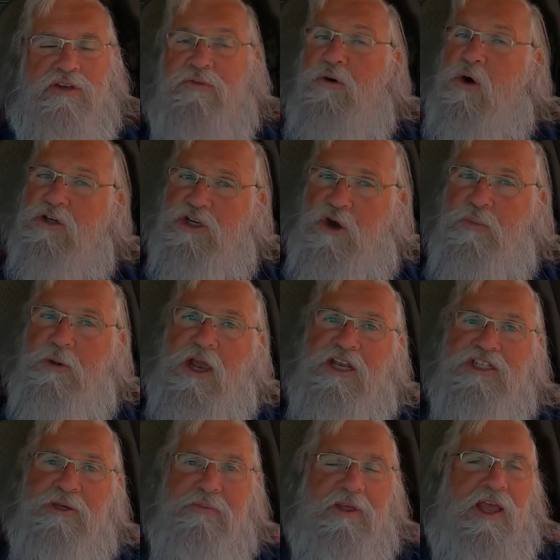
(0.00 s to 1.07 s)
So folks, I hope you
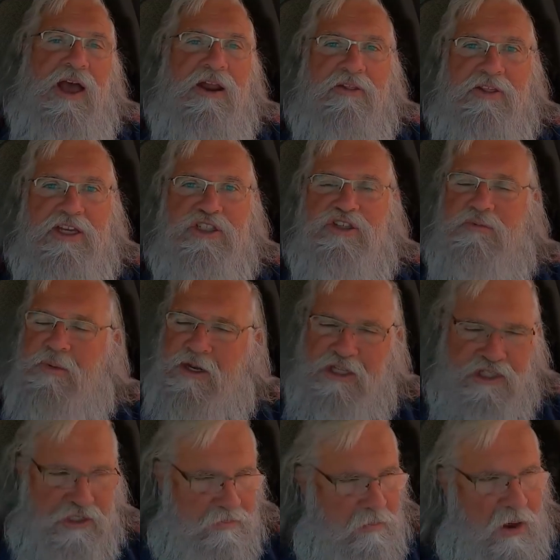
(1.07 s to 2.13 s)
got something out of this. You've
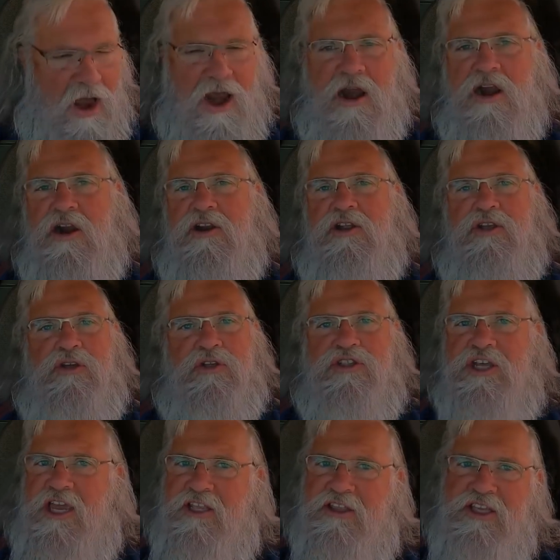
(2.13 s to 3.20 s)
been inspired. You'll
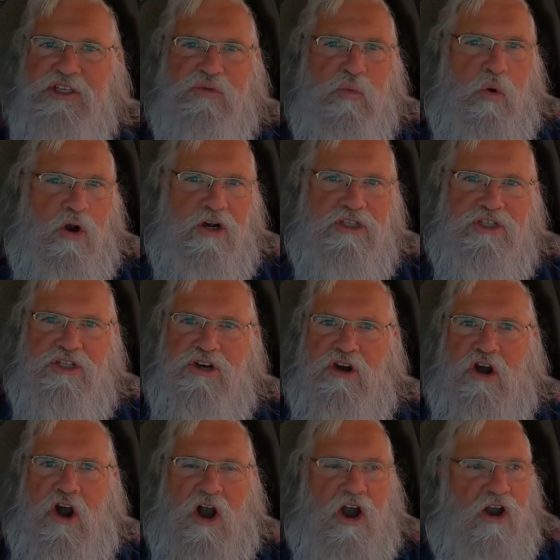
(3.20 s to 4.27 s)
take these words to
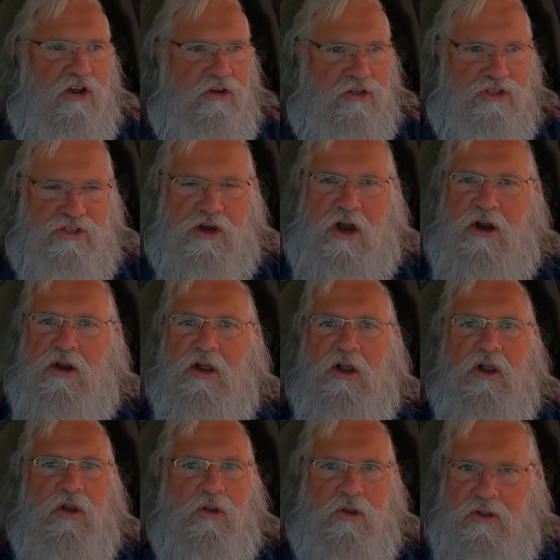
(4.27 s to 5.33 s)
your heart. You'll start
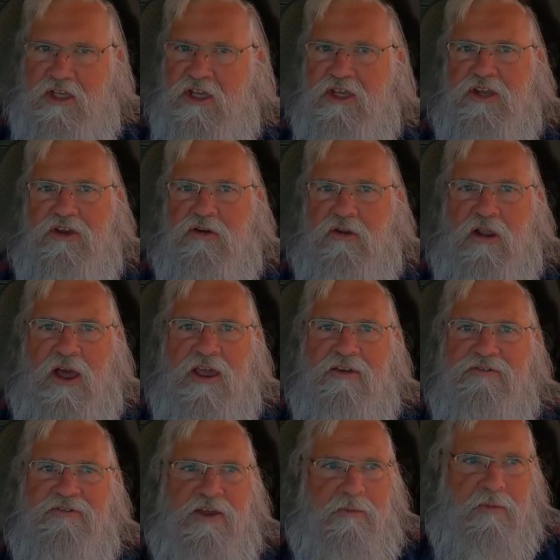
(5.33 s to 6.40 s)
looking at your
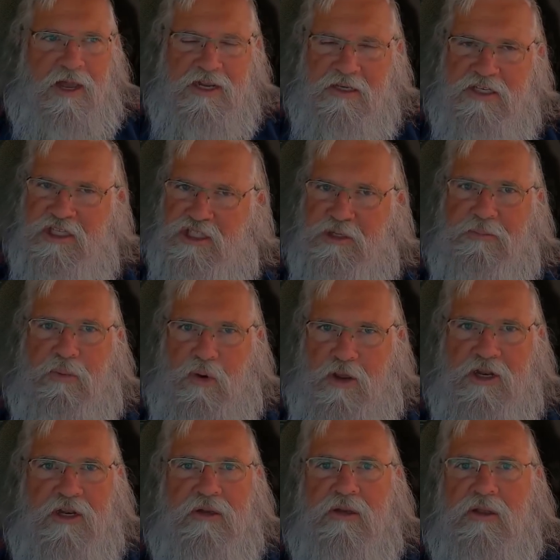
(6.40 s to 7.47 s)
life. Am I
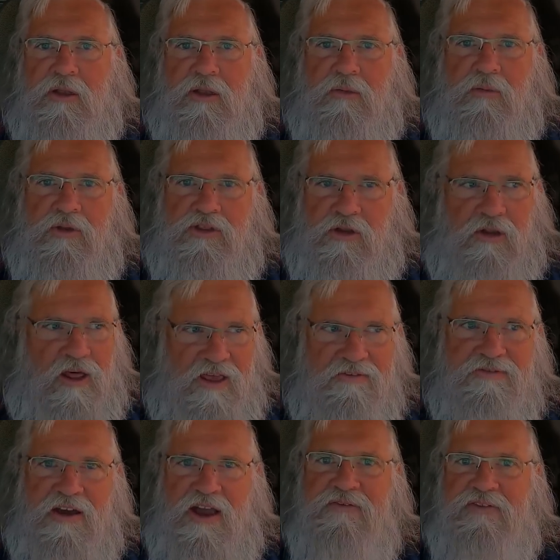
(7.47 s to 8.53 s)
disappointed with the
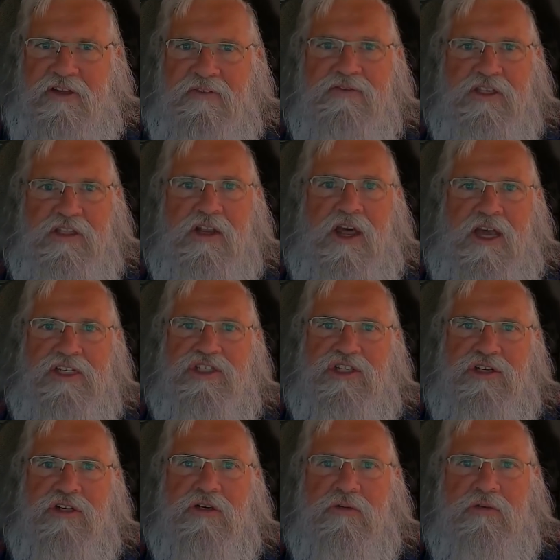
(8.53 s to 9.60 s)
life I've lived in the
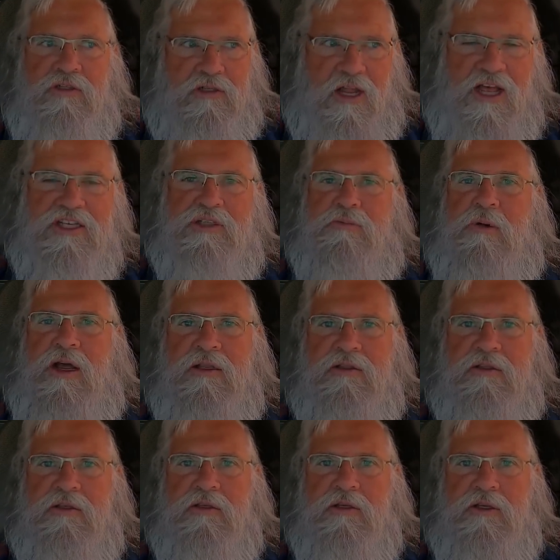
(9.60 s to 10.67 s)
last year, in the last
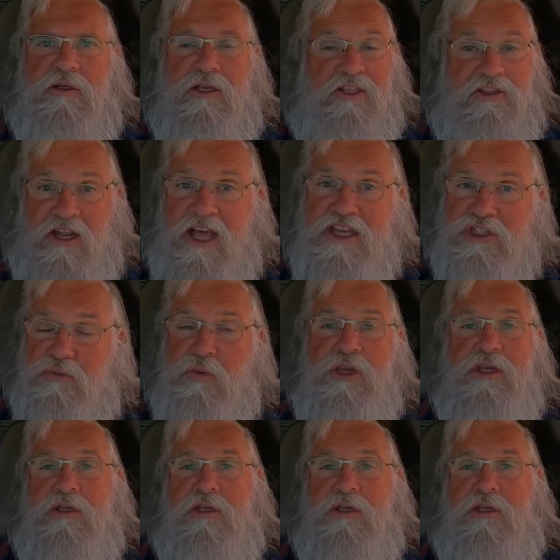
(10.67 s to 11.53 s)
month, in the last